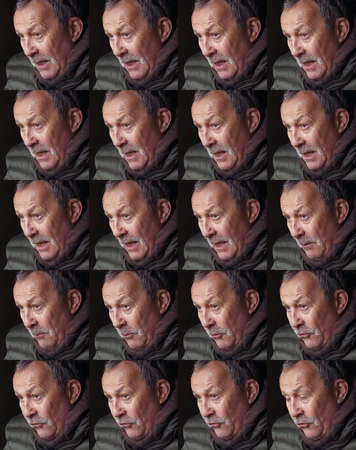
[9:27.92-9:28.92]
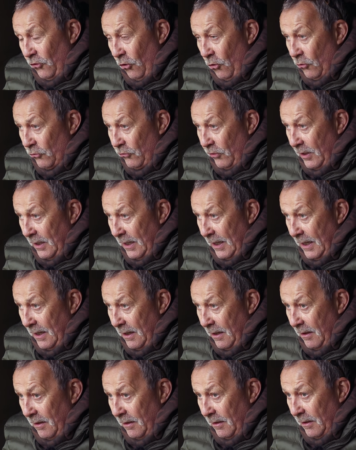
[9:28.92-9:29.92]
Uh, it was stocked in
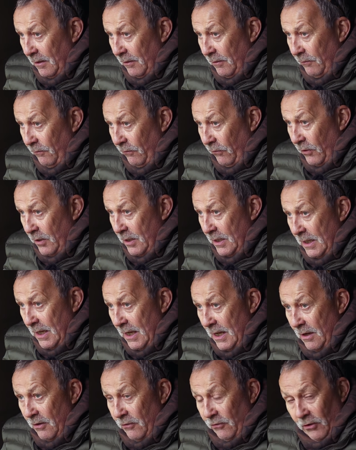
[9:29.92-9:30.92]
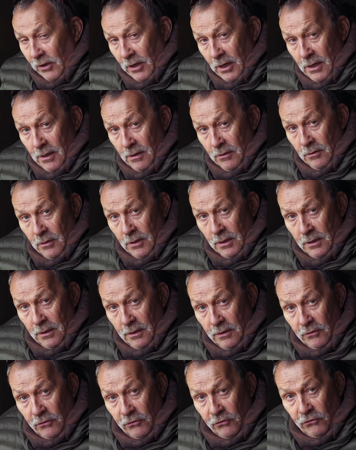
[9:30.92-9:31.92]
here three years ago
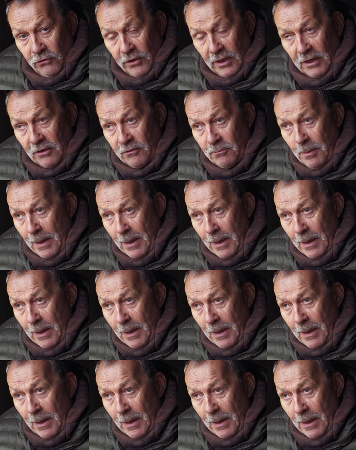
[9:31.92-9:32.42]
at six